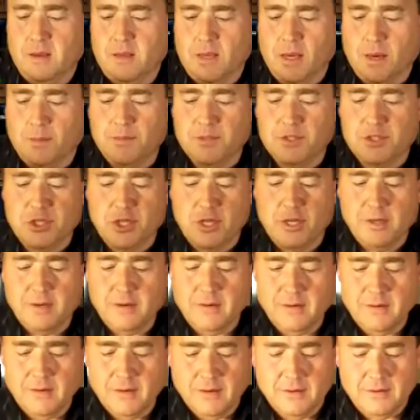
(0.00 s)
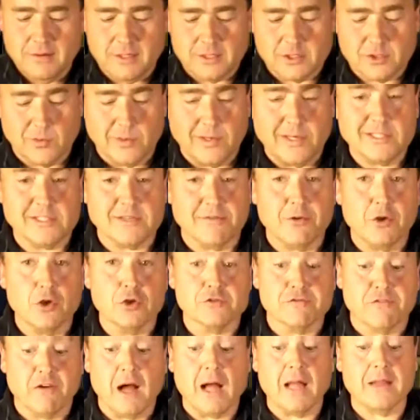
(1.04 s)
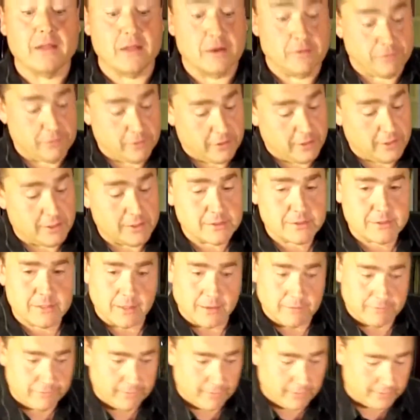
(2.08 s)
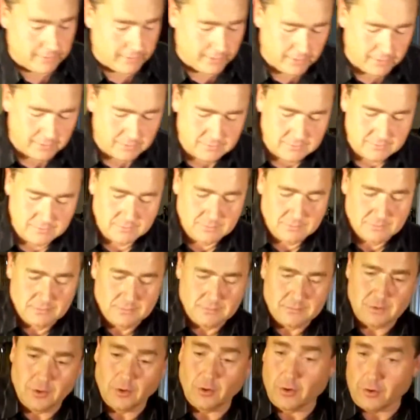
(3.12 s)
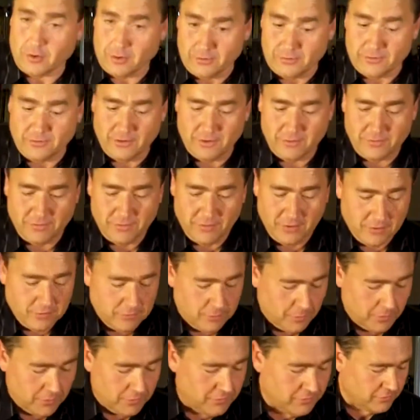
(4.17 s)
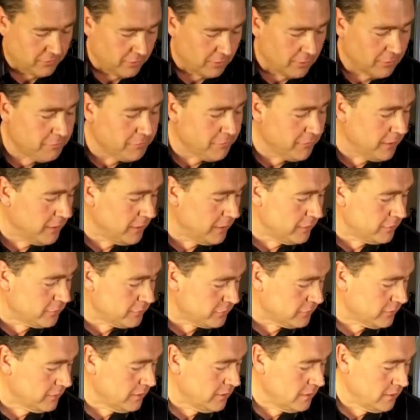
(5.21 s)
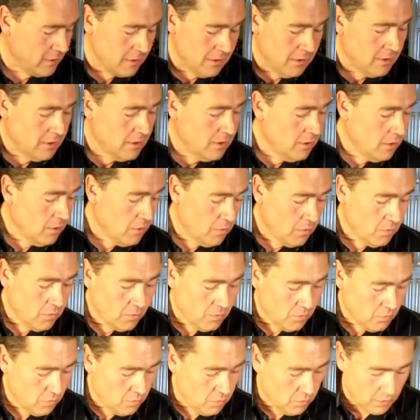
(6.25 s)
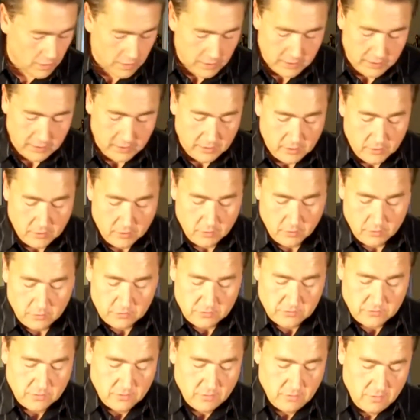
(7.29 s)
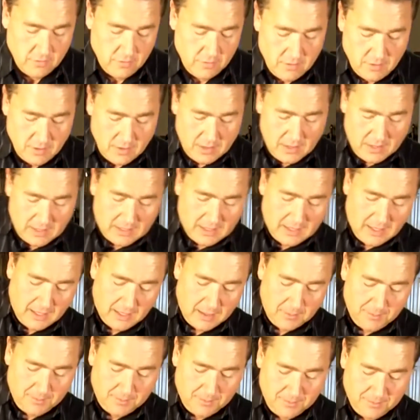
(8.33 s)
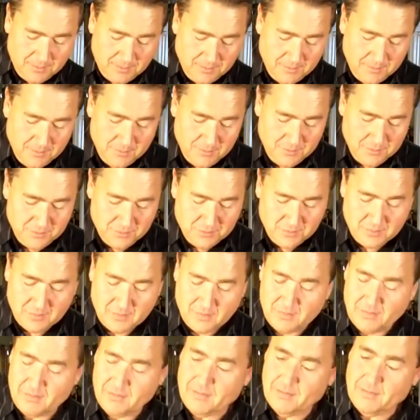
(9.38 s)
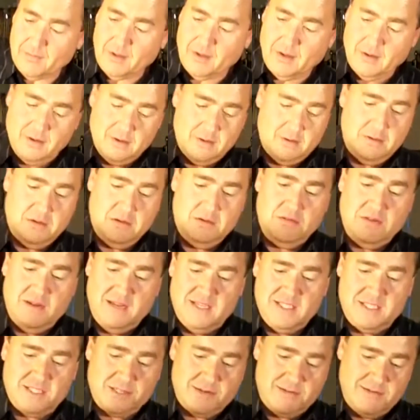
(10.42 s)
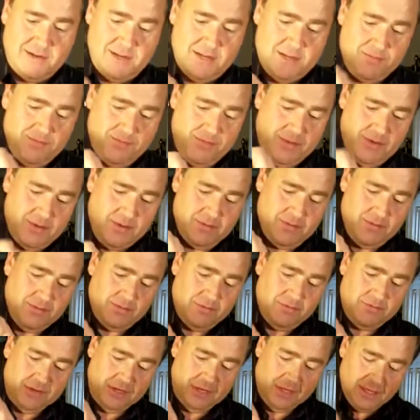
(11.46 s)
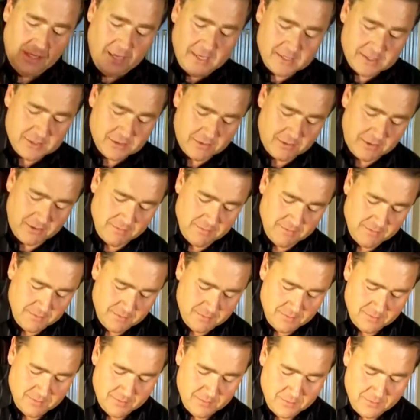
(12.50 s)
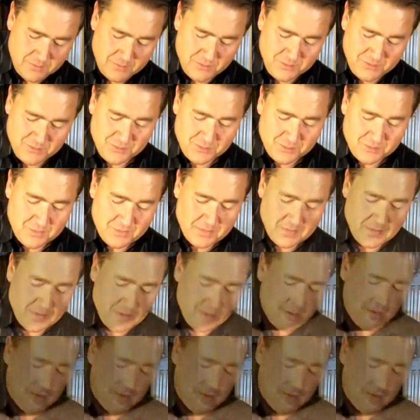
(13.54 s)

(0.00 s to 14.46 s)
a cup of gin. The Sweeneys have used vodka for this, I found out. No longer gin Fizz, it's still a Fizz. We're going to use a cup of ice cream, vanilla ice cream. That's